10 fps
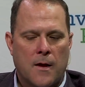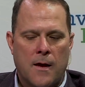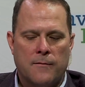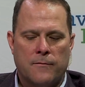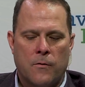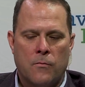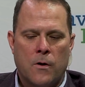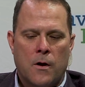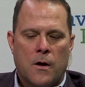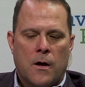And so
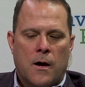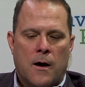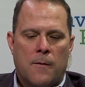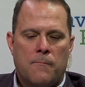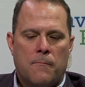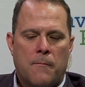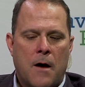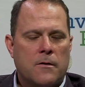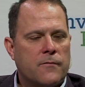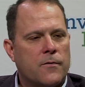
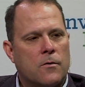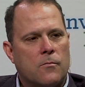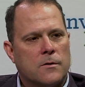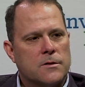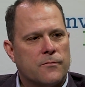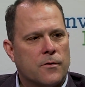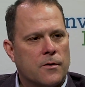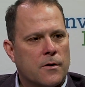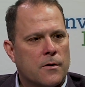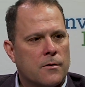how difficult was it for you
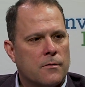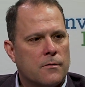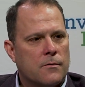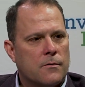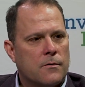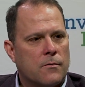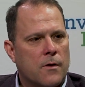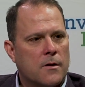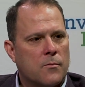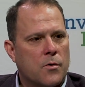to
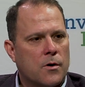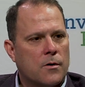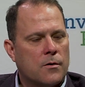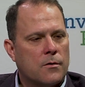write the book?